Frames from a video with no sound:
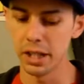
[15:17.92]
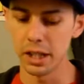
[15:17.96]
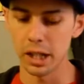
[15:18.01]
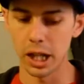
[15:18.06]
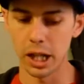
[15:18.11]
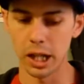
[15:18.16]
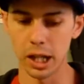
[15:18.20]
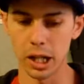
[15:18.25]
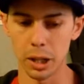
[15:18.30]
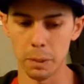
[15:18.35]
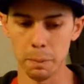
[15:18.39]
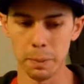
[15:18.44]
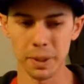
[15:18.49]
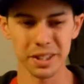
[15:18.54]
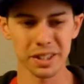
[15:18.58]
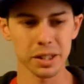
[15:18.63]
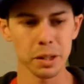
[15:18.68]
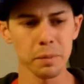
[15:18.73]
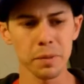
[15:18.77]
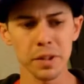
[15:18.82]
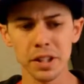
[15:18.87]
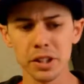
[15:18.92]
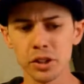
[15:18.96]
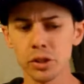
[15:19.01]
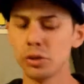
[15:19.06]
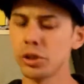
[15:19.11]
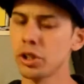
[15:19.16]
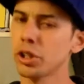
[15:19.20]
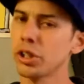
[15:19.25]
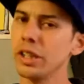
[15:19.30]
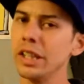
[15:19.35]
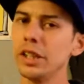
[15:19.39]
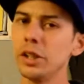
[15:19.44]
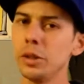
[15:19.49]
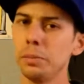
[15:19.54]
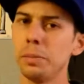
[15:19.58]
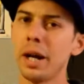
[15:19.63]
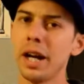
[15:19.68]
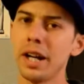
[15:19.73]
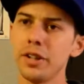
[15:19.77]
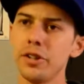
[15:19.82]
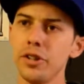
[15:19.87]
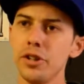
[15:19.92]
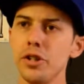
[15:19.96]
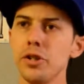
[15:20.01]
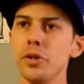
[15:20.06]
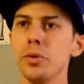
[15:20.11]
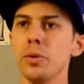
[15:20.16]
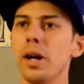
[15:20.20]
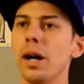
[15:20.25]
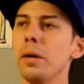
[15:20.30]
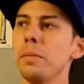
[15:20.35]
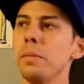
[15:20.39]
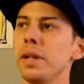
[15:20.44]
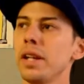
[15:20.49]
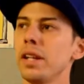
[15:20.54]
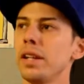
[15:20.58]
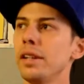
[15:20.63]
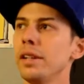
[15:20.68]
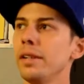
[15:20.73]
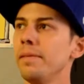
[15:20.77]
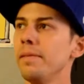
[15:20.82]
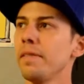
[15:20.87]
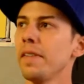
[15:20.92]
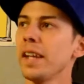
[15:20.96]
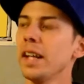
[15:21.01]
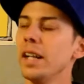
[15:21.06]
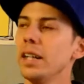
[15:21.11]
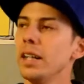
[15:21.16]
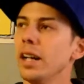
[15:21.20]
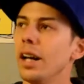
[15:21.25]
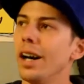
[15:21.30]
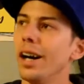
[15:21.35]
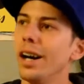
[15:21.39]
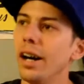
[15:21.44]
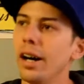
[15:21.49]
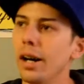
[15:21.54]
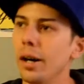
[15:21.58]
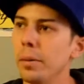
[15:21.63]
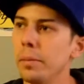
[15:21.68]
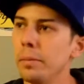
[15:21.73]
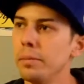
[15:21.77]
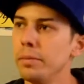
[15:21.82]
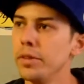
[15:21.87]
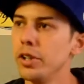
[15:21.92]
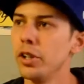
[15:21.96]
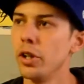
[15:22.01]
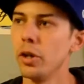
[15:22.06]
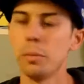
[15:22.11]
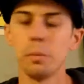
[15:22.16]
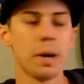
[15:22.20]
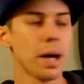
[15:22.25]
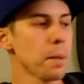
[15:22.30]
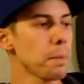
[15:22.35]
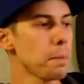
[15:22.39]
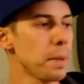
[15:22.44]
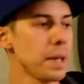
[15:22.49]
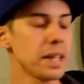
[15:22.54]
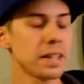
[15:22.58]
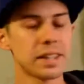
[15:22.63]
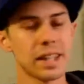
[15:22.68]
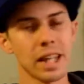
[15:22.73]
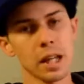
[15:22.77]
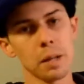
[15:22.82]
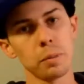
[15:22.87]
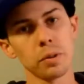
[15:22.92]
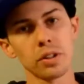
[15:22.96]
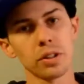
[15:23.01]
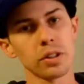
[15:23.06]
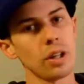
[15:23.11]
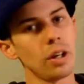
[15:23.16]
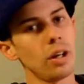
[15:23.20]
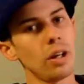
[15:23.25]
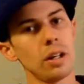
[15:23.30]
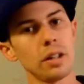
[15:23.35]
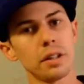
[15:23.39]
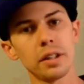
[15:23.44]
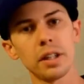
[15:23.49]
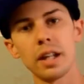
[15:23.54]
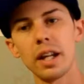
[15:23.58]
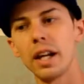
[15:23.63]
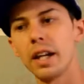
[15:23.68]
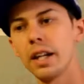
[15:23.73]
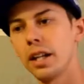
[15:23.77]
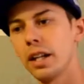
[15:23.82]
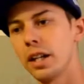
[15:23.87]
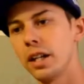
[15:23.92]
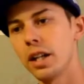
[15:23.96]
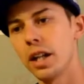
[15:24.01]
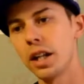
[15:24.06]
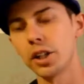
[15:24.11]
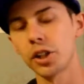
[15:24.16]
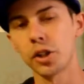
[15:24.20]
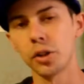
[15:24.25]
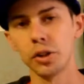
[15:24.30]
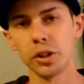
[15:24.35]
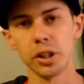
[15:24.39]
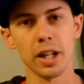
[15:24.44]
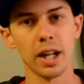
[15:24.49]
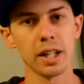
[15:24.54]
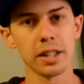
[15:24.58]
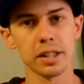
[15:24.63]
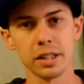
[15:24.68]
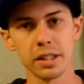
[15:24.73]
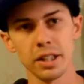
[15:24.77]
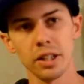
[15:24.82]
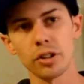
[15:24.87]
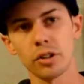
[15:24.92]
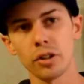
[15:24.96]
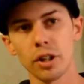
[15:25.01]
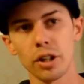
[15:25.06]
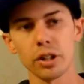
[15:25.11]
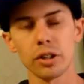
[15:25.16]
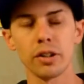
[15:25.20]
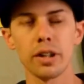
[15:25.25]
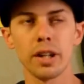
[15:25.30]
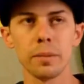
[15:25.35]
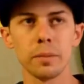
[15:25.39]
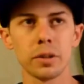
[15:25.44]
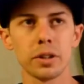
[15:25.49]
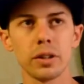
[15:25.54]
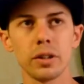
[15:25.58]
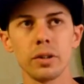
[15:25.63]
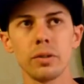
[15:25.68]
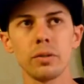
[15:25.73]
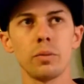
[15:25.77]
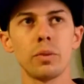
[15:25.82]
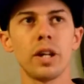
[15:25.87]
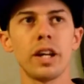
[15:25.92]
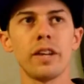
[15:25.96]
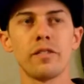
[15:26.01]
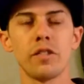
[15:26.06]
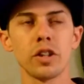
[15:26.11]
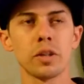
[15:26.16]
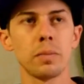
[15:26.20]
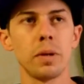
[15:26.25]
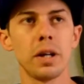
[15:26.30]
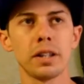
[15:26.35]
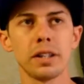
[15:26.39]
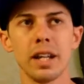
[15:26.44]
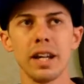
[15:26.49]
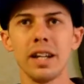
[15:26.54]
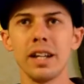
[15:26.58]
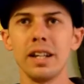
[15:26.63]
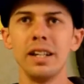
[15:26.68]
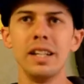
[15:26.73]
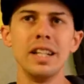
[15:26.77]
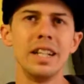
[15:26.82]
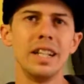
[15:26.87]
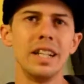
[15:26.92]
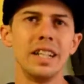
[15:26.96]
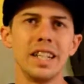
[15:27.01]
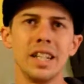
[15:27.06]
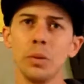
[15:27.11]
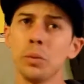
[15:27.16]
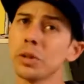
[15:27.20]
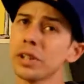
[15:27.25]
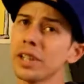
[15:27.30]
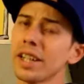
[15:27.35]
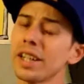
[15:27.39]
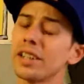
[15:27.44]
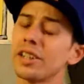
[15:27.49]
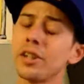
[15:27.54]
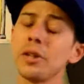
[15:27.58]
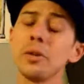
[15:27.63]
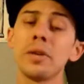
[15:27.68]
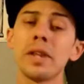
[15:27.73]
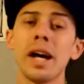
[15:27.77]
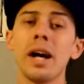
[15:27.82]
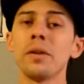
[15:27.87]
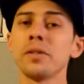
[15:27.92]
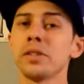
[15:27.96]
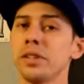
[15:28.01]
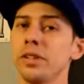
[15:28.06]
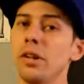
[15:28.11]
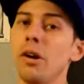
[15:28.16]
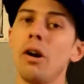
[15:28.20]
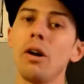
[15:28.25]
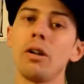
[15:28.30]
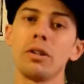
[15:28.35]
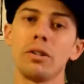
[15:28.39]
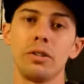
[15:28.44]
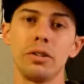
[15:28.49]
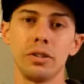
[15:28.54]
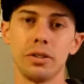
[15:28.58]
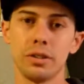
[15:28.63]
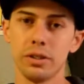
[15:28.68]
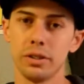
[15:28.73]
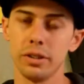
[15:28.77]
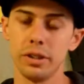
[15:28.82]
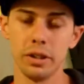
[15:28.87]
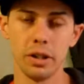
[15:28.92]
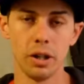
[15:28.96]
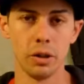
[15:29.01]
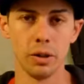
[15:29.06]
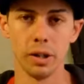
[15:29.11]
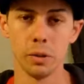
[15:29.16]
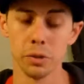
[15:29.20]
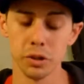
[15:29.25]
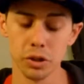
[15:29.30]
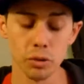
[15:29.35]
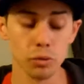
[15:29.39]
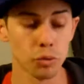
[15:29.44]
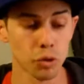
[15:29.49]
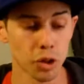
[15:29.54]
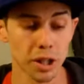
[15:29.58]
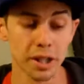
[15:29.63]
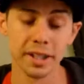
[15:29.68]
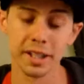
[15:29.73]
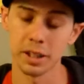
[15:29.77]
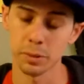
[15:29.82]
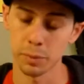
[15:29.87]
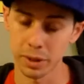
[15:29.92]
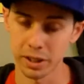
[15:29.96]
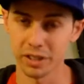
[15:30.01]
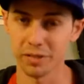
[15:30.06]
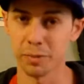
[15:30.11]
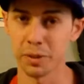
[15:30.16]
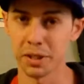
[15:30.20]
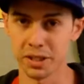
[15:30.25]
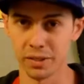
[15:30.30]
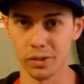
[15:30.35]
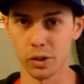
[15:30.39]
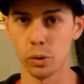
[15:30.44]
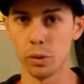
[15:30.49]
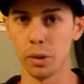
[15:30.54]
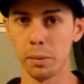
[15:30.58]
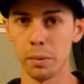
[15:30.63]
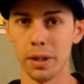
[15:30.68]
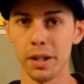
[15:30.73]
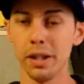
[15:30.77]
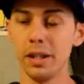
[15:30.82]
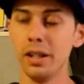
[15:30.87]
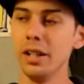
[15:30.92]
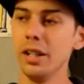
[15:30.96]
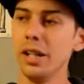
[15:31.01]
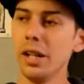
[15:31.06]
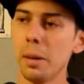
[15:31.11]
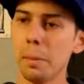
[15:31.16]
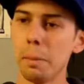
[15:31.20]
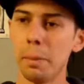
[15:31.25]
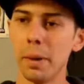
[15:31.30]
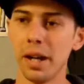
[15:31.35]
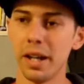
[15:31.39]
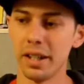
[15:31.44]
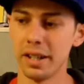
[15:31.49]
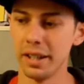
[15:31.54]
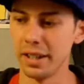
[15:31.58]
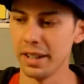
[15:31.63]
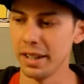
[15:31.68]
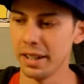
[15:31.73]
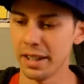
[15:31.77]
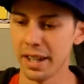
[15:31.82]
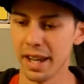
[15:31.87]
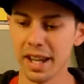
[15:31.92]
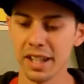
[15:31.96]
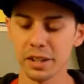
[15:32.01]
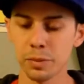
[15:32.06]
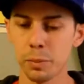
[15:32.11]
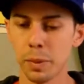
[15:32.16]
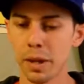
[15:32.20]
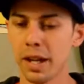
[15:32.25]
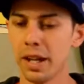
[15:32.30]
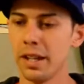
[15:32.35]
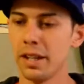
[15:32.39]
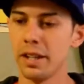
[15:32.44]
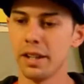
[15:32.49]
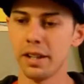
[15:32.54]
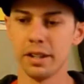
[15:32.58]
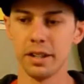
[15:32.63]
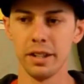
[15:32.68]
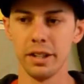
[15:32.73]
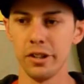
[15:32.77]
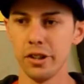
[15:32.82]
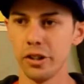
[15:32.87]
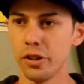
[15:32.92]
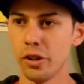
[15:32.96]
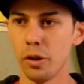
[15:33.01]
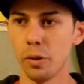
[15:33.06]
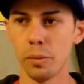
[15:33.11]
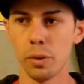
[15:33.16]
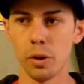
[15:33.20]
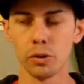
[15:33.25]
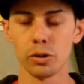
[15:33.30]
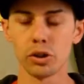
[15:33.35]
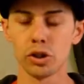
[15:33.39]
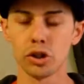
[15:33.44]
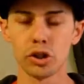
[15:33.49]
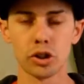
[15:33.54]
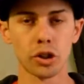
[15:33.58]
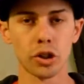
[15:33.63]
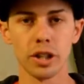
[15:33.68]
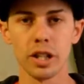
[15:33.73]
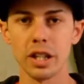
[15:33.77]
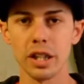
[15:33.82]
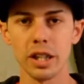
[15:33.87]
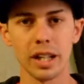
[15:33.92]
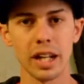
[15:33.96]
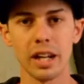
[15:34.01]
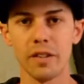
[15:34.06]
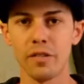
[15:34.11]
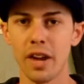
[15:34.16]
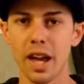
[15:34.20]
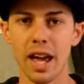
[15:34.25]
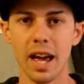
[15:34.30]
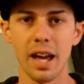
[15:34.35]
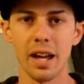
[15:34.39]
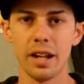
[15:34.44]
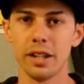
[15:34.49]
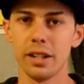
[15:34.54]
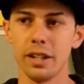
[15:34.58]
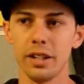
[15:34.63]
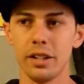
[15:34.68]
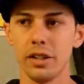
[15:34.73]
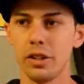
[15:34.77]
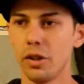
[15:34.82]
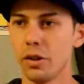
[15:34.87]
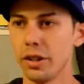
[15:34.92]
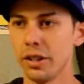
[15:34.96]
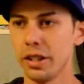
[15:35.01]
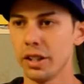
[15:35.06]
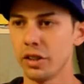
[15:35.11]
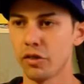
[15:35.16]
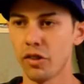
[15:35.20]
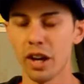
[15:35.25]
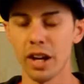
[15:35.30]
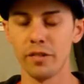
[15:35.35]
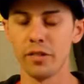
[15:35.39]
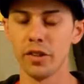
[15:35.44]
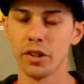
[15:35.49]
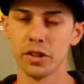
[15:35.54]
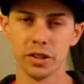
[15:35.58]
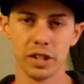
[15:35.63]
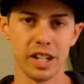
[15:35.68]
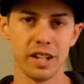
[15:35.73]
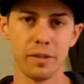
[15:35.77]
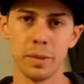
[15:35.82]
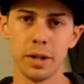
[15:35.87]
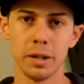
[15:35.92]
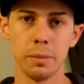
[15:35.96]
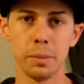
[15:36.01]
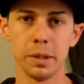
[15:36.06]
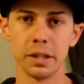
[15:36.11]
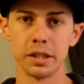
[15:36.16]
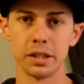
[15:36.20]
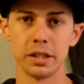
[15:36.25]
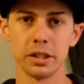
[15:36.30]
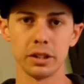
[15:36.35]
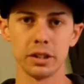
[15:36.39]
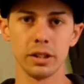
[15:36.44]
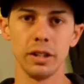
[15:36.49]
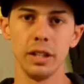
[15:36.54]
Uh, but some things you just need to buy new. I mean. Um, you know, my big table saw that I, uh, I showed you guys in the introductory episode when I first bought that, it was like $2,000. You know, it was a really expensive piece of equipment, but it has been the, you know, most sturdy thing I've had, you know, in these five years that I've been in business.